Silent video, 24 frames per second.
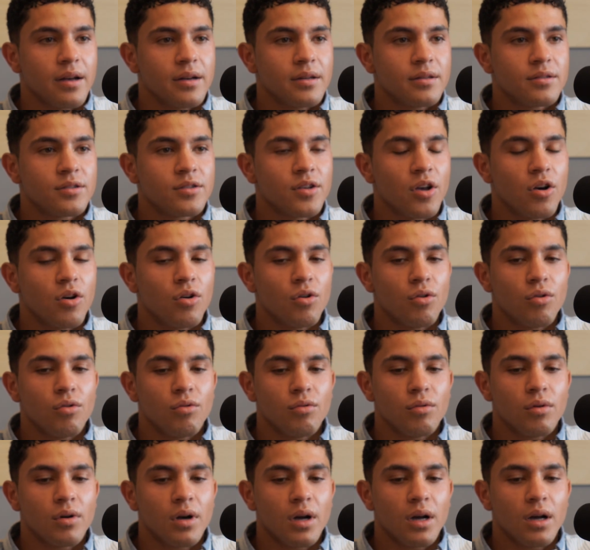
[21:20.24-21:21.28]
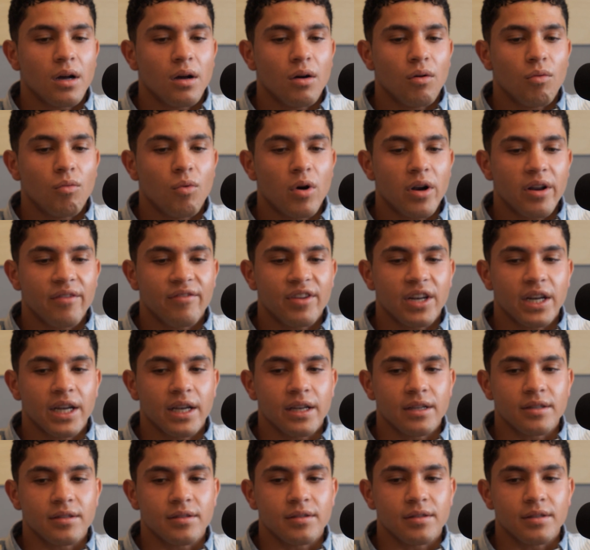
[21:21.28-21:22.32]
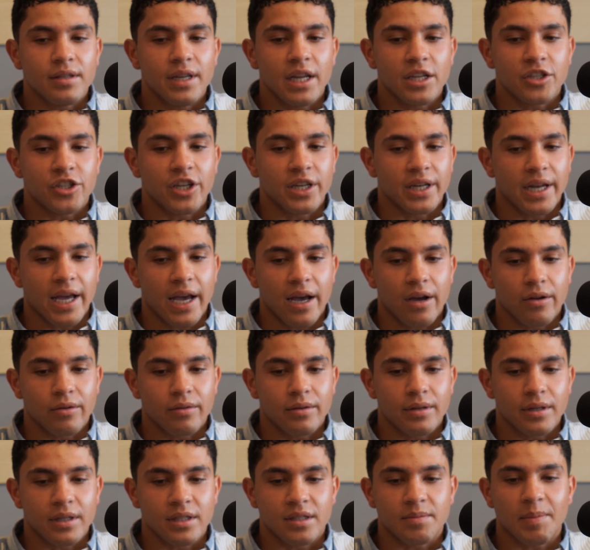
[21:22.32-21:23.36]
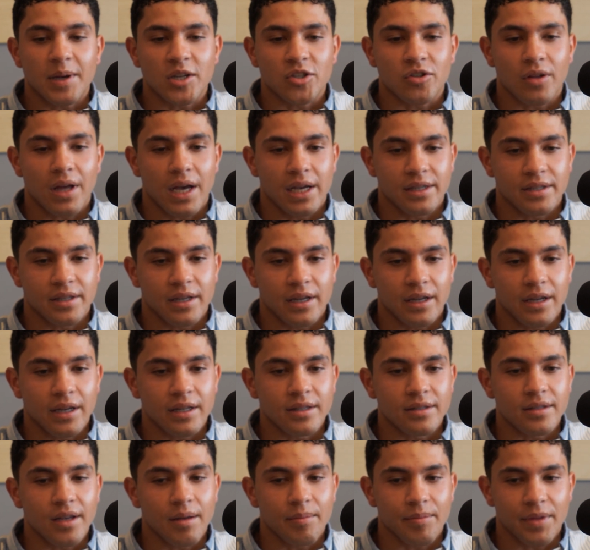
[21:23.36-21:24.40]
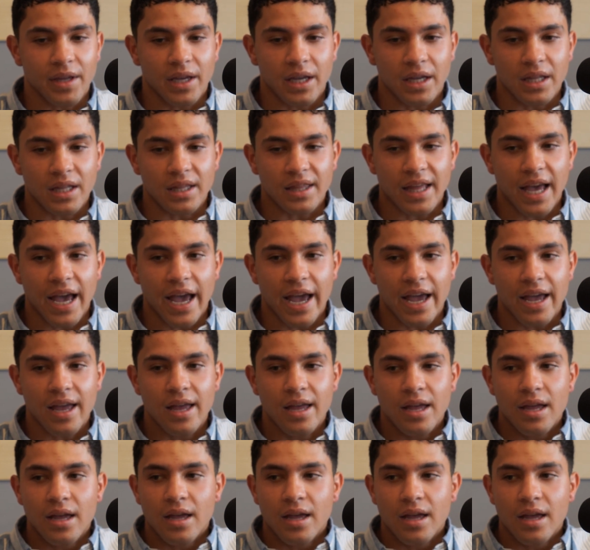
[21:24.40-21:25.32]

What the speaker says: So one of it is niching down and specializing in something that